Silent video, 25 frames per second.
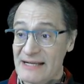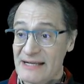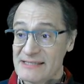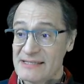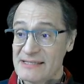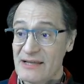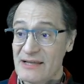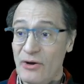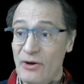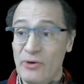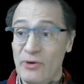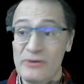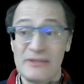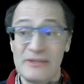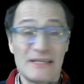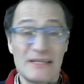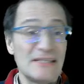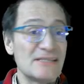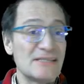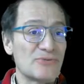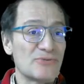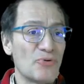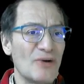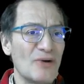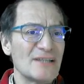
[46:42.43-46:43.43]
All this
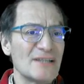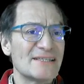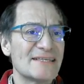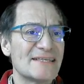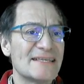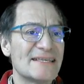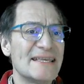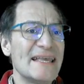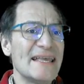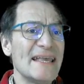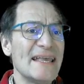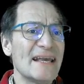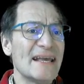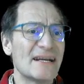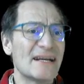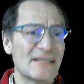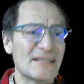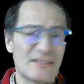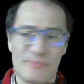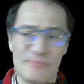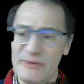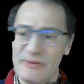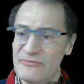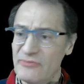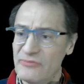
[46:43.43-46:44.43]
was years
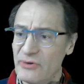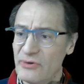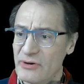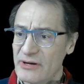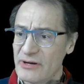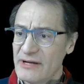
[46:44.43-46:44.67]
before.